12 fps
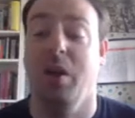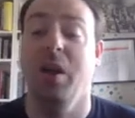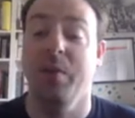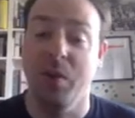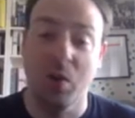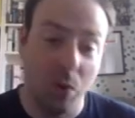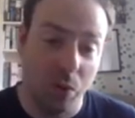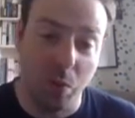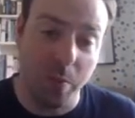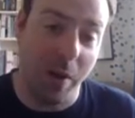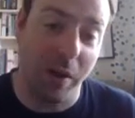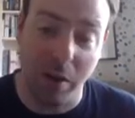Uh, the Northern
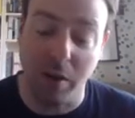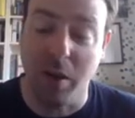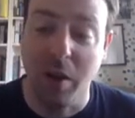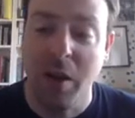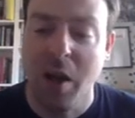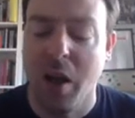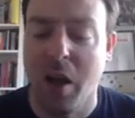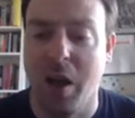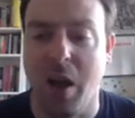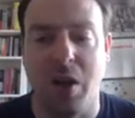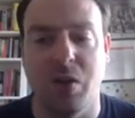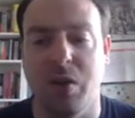Rebellion uh,
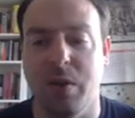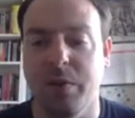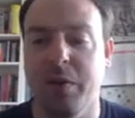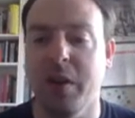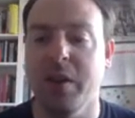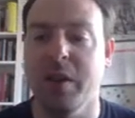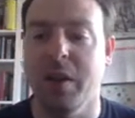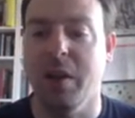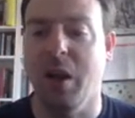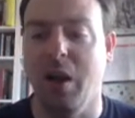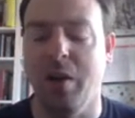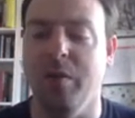is defeated. Uh,
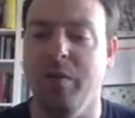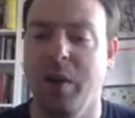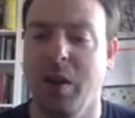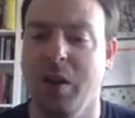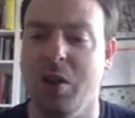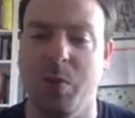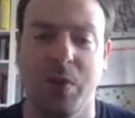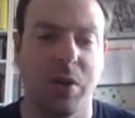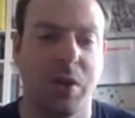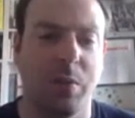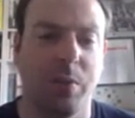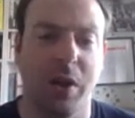uh, Elizabeth
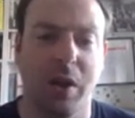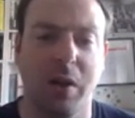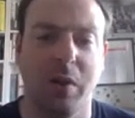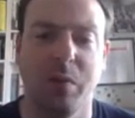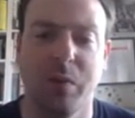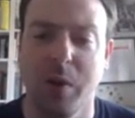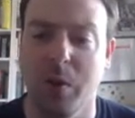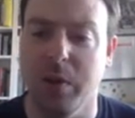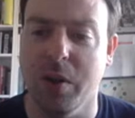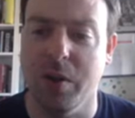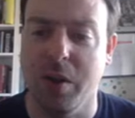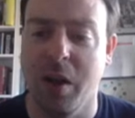is completely
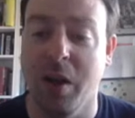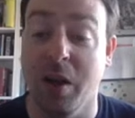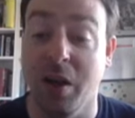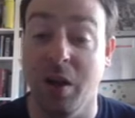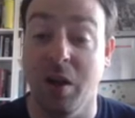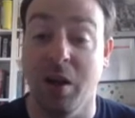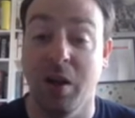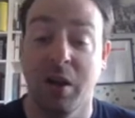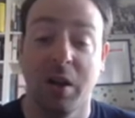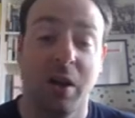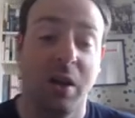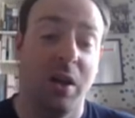ruthless in her
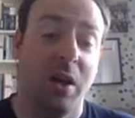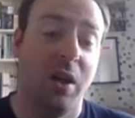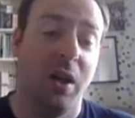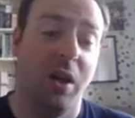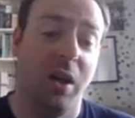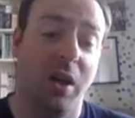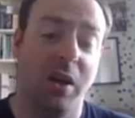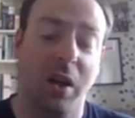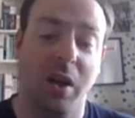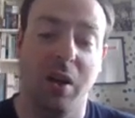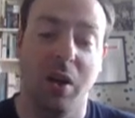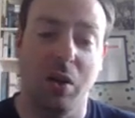
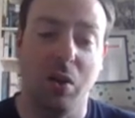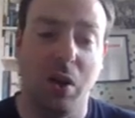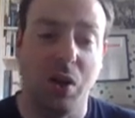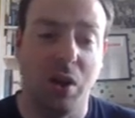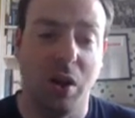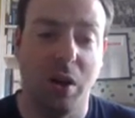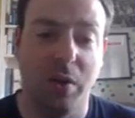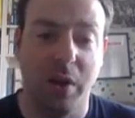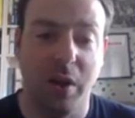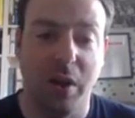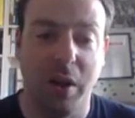in her crushing of it.